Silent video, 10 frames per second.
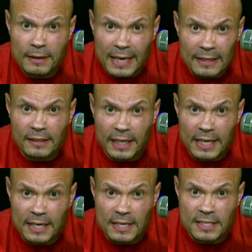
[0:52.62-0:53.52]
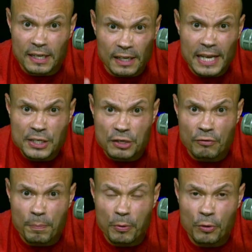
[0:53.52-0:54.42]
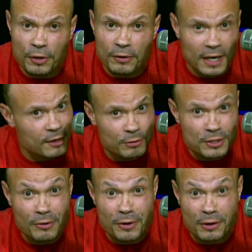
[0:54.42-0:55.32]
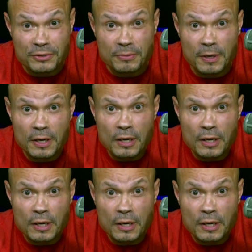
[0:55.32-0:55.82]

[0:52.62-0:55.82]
Ken Delanian is an alleged reporter, I know Joe knows him,